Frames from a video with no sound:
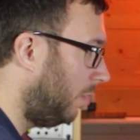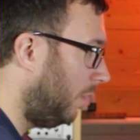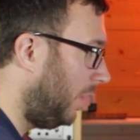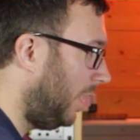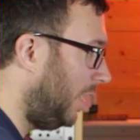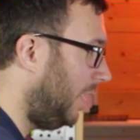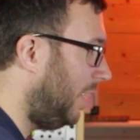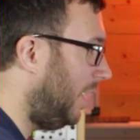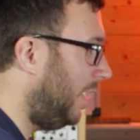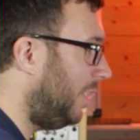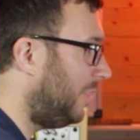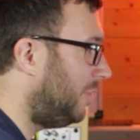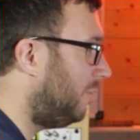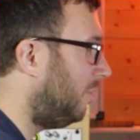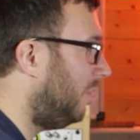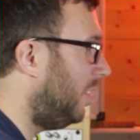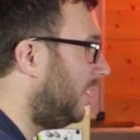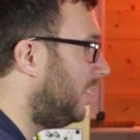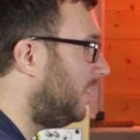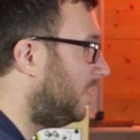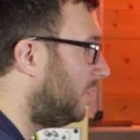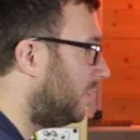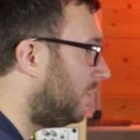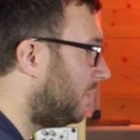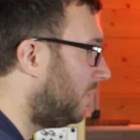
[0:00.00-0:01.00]
It
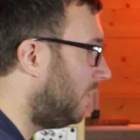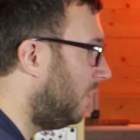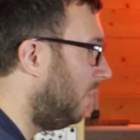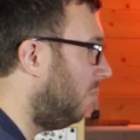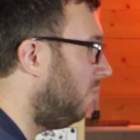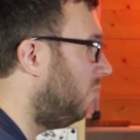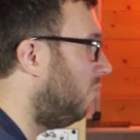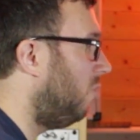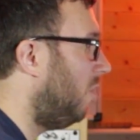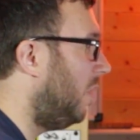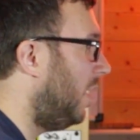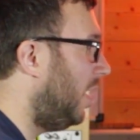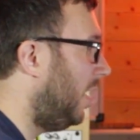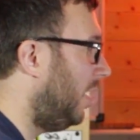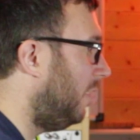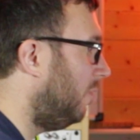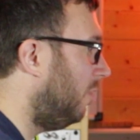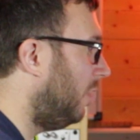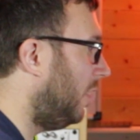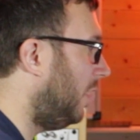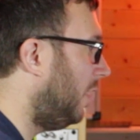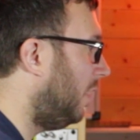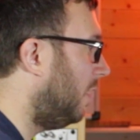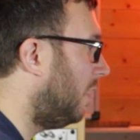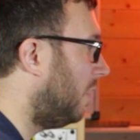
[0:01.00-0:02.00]
literally is just a really,
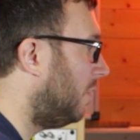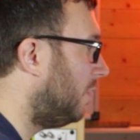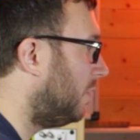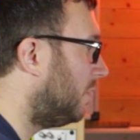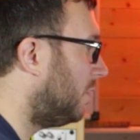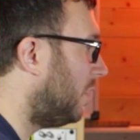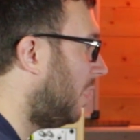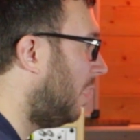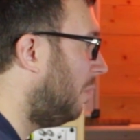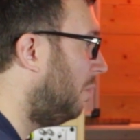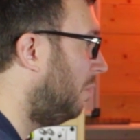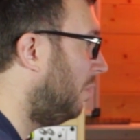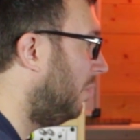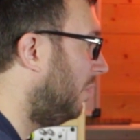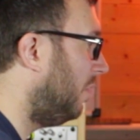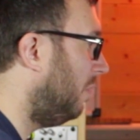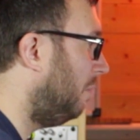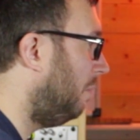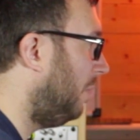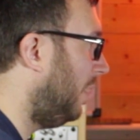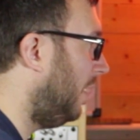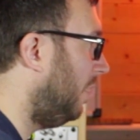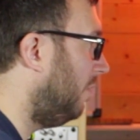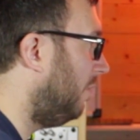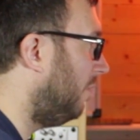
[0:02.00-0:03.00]
really low sub with a
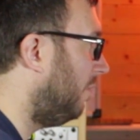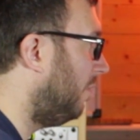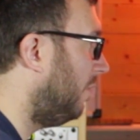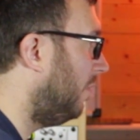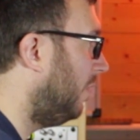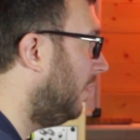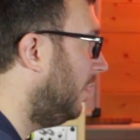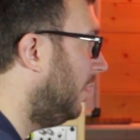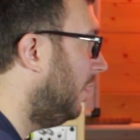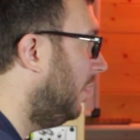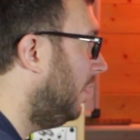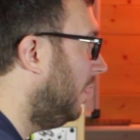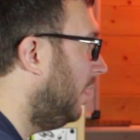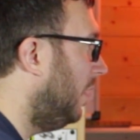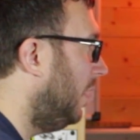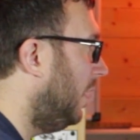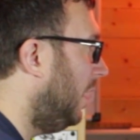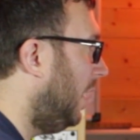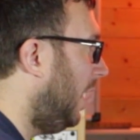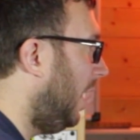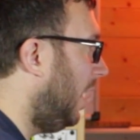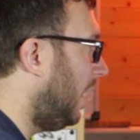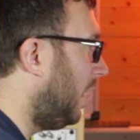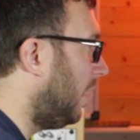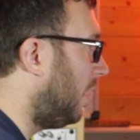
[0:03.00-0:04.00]
bit of
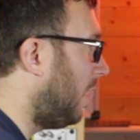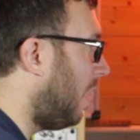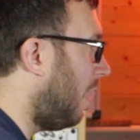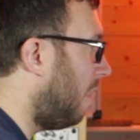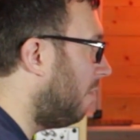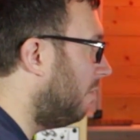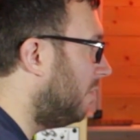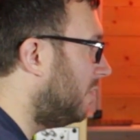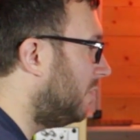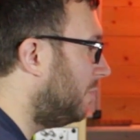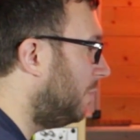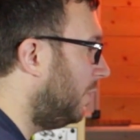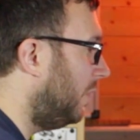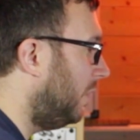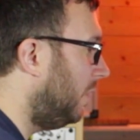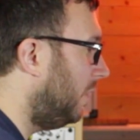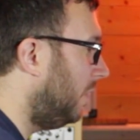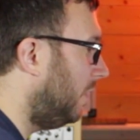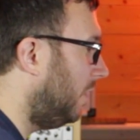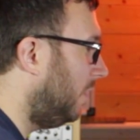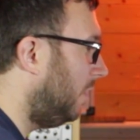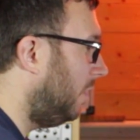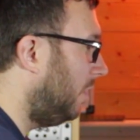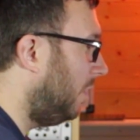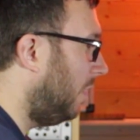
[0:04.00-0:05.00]
encouragement
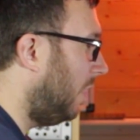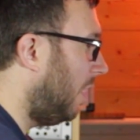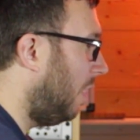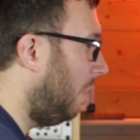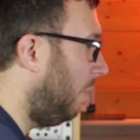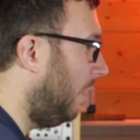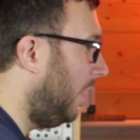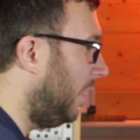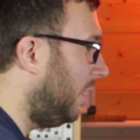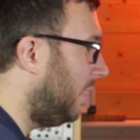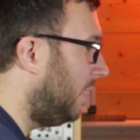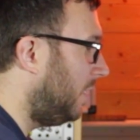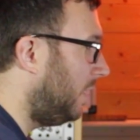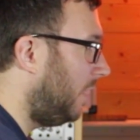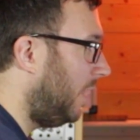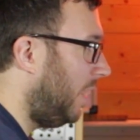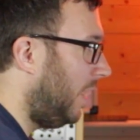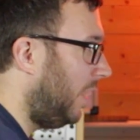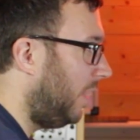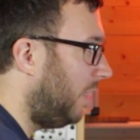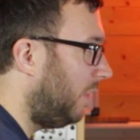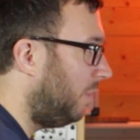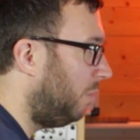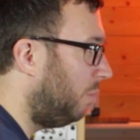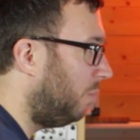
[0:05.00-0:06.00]
at the low end
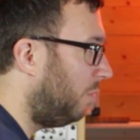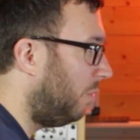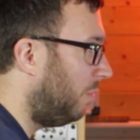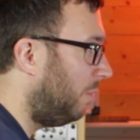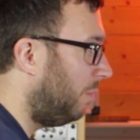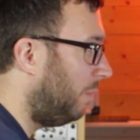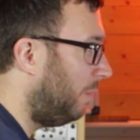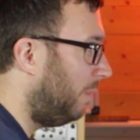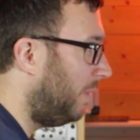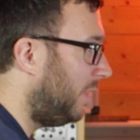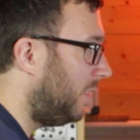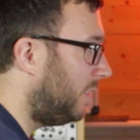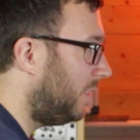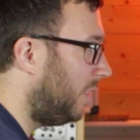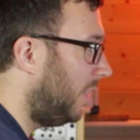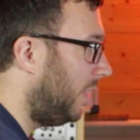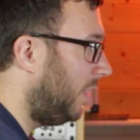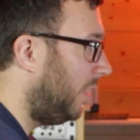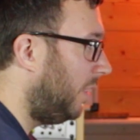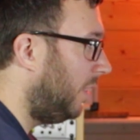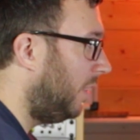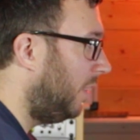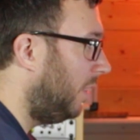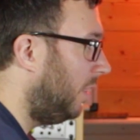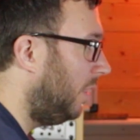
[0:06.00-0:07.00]
there, you can probably
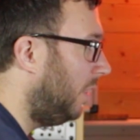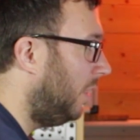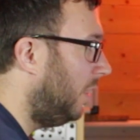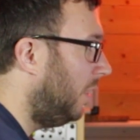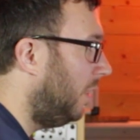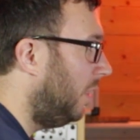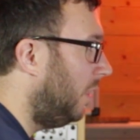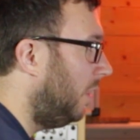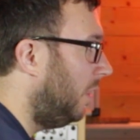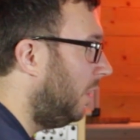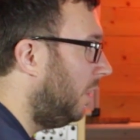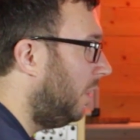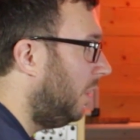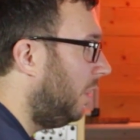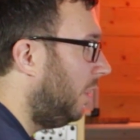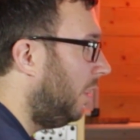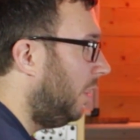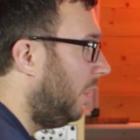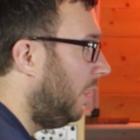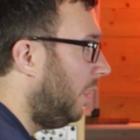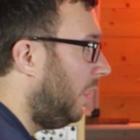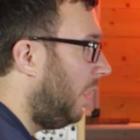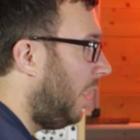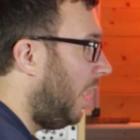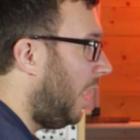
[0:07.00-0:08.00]
see.
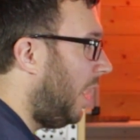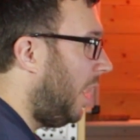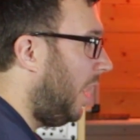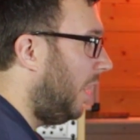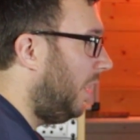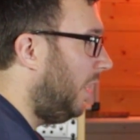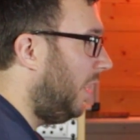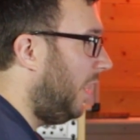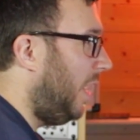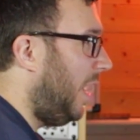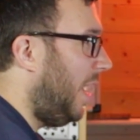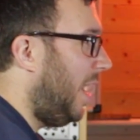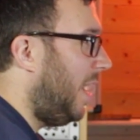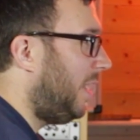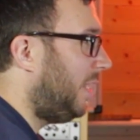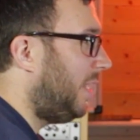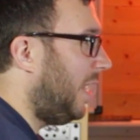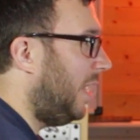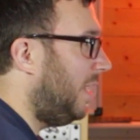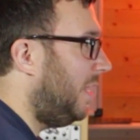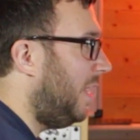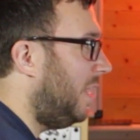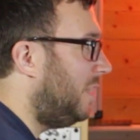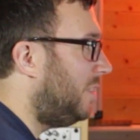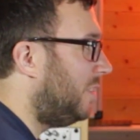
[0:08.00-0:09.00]
And
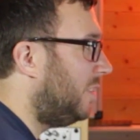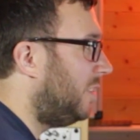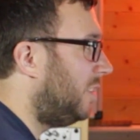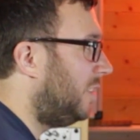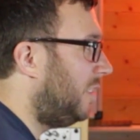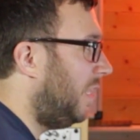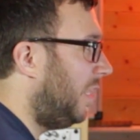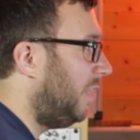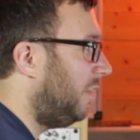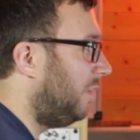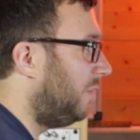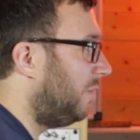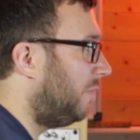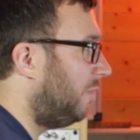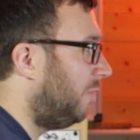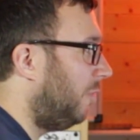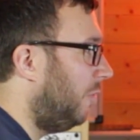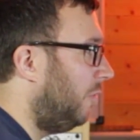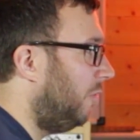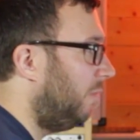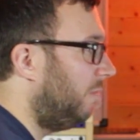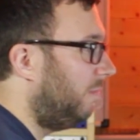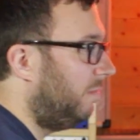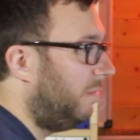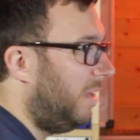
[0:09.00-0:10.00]
again, they're just things
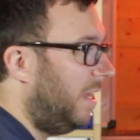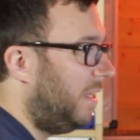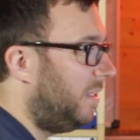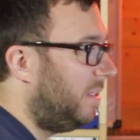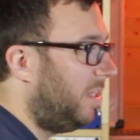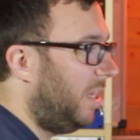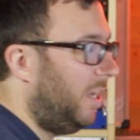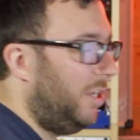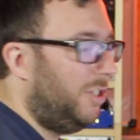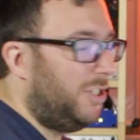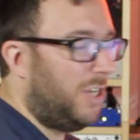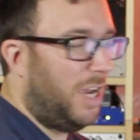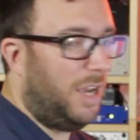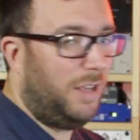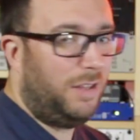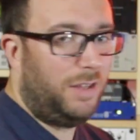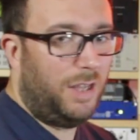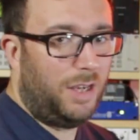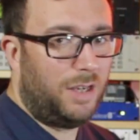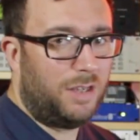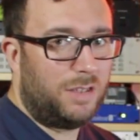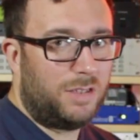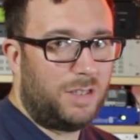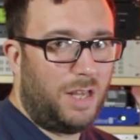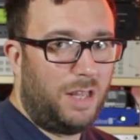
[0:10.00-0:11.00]
through, they're DJ
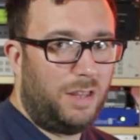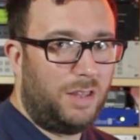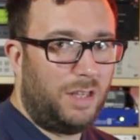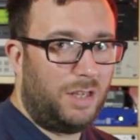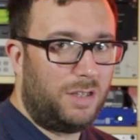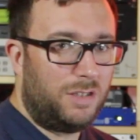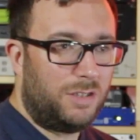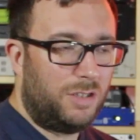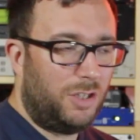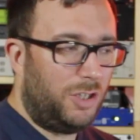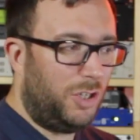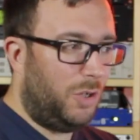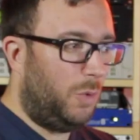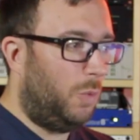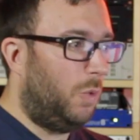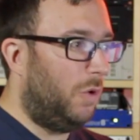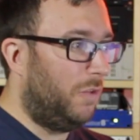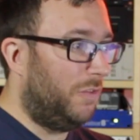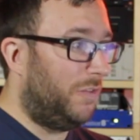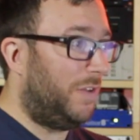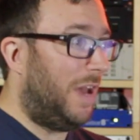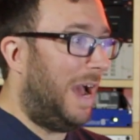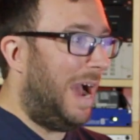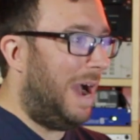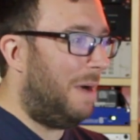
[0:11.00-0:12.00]
things. They're things that you
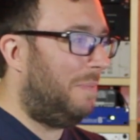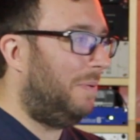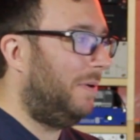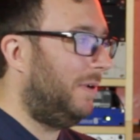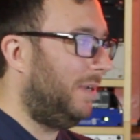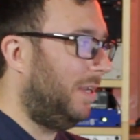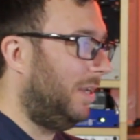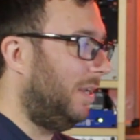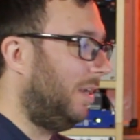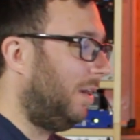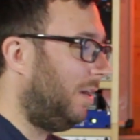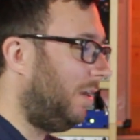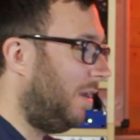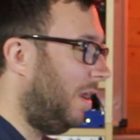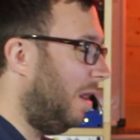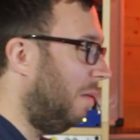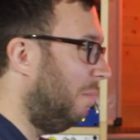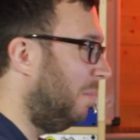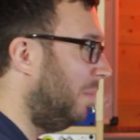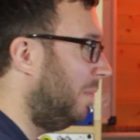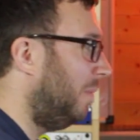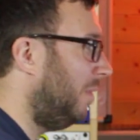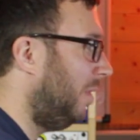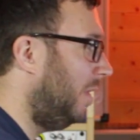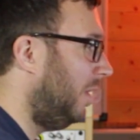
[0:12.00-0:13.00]
want to happen in a
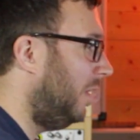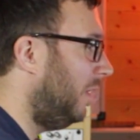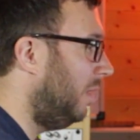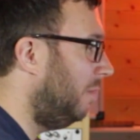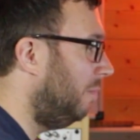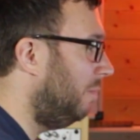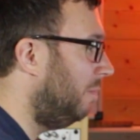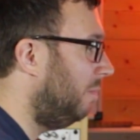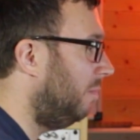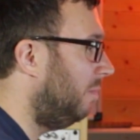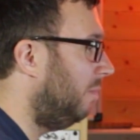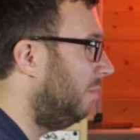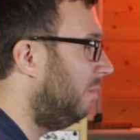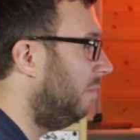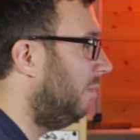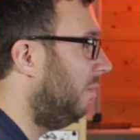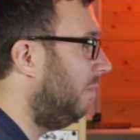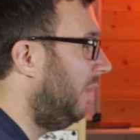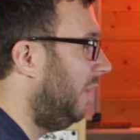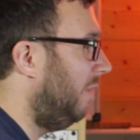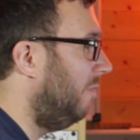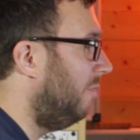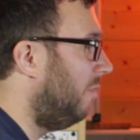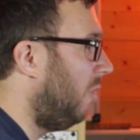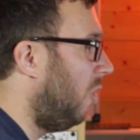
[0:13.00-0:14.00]
club
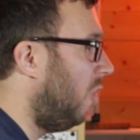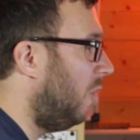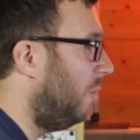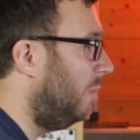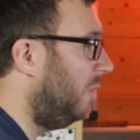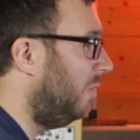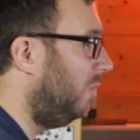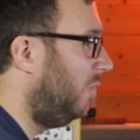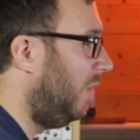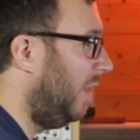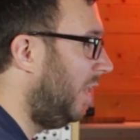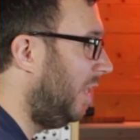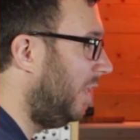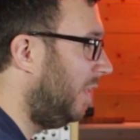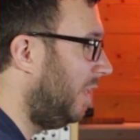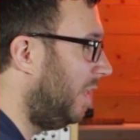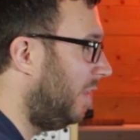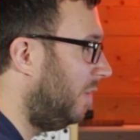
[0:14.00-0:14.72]
environment, really.